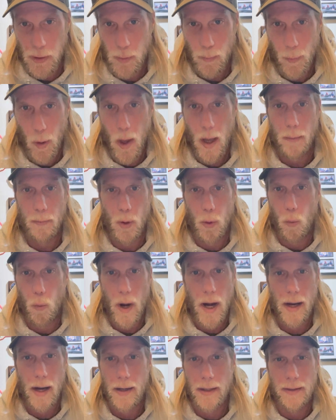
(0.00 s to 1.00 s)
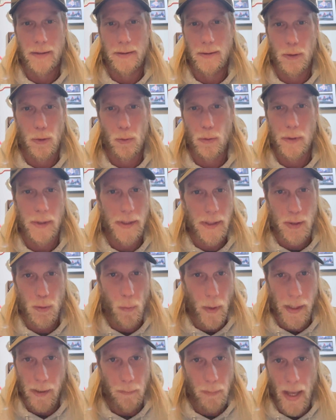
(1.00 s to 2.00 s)
spot, but where do these
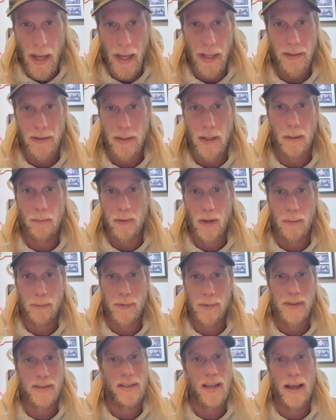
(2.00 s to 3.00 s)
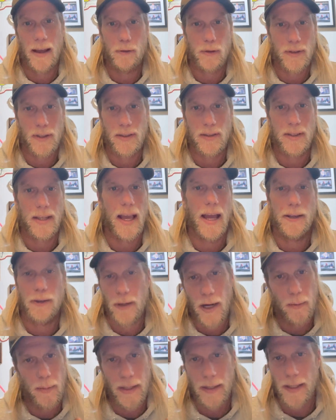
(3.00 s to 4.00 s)
winning bags come from? Everyone says, yeah, you
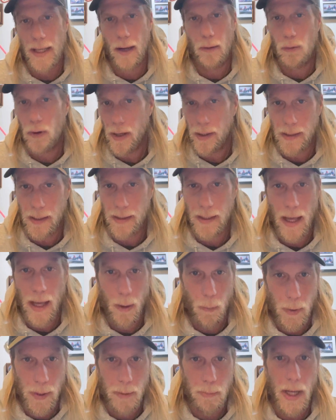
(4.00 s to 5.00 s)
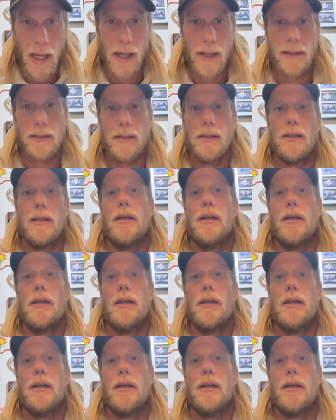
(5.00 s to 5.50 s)
got to make that run to get that winning bag.